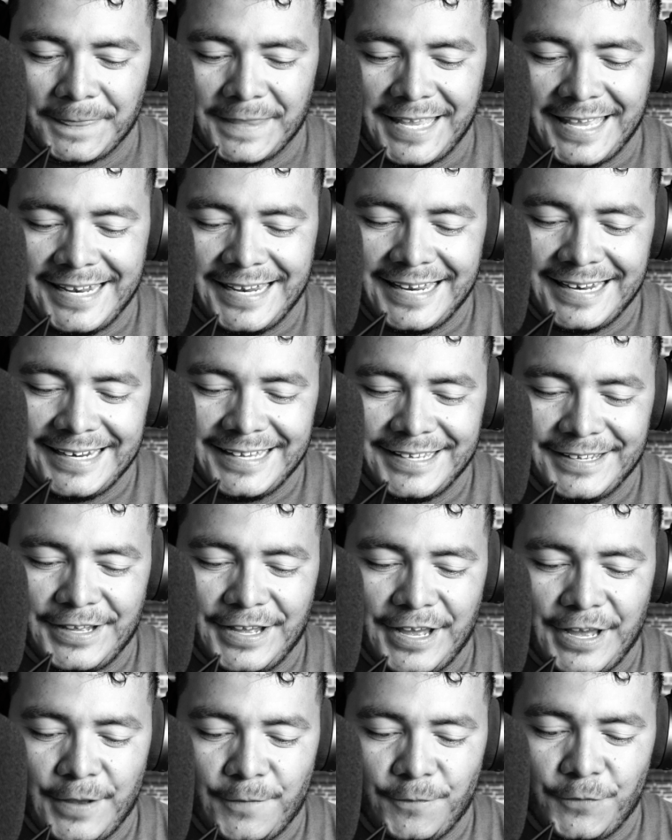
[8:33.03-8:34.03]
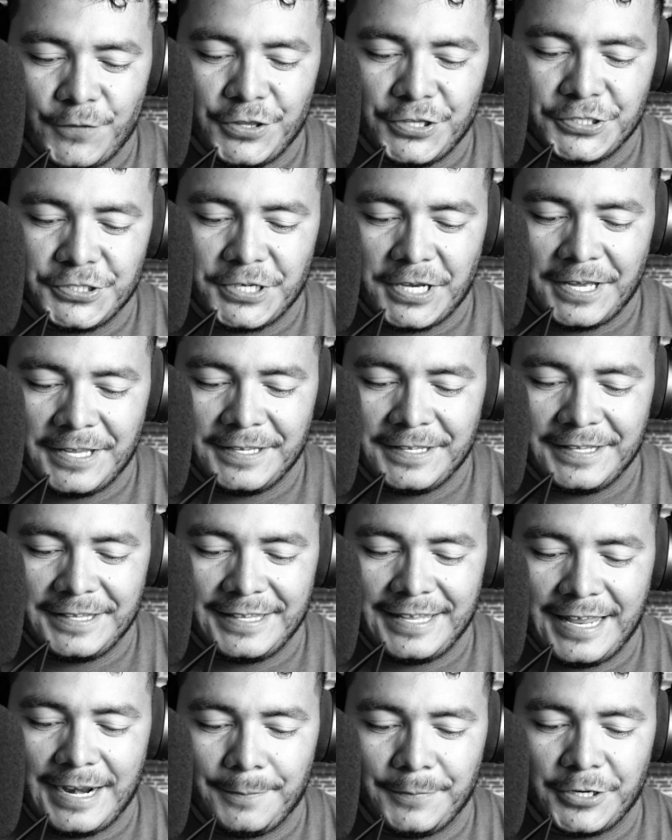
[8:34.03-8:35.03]
And then for the shot
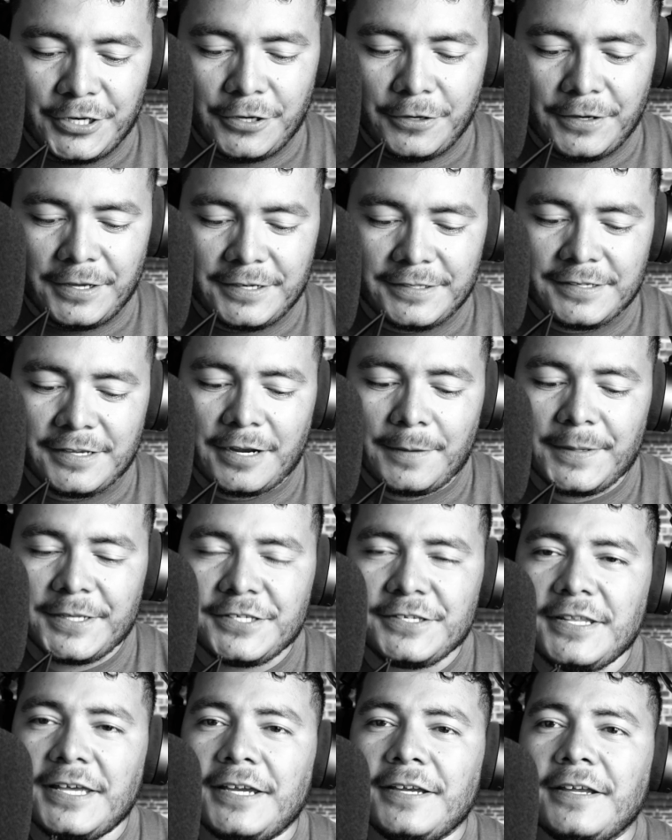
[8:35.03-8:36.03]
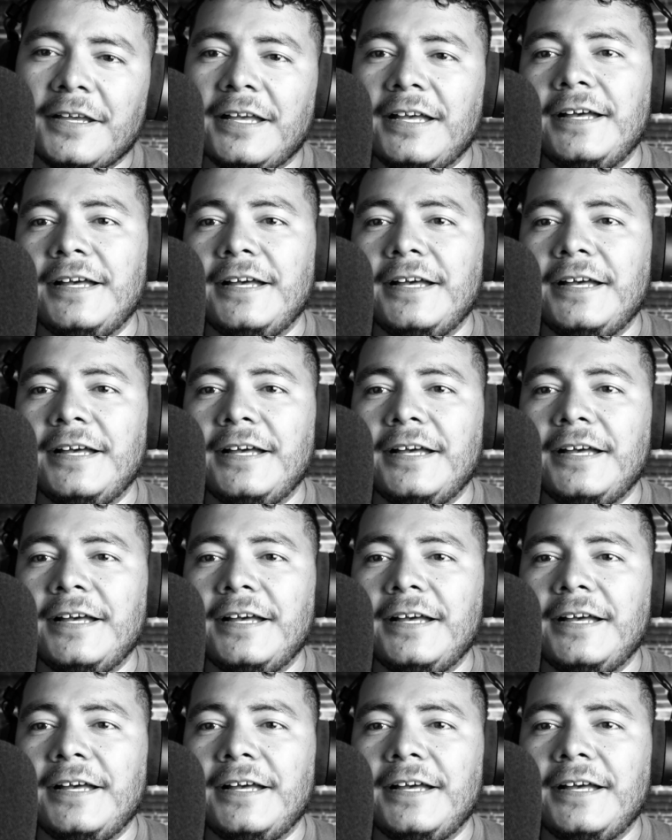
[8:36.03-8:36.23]
that I'm going to go ahead and talk about today,